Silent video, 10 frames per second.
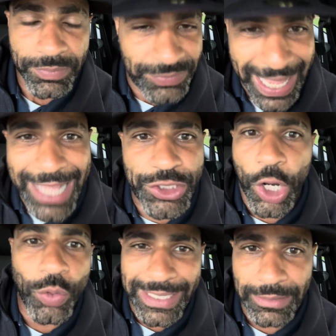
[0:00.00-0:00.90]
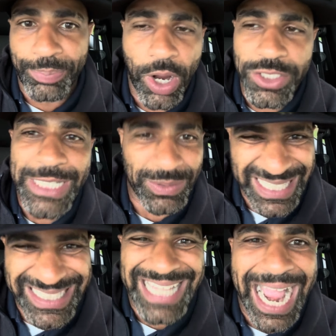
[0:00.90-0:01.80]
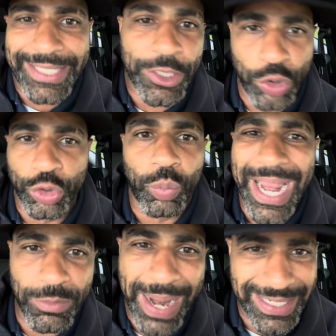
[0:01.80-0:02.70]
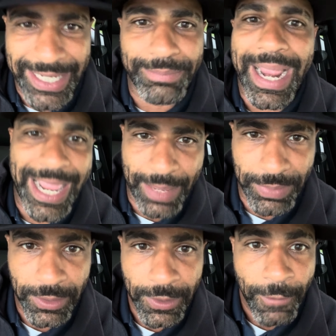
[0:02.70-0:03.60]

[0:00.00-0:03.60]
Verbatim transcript: That shows that LeBron James was a sidekick to Dwyane Wade in Miami.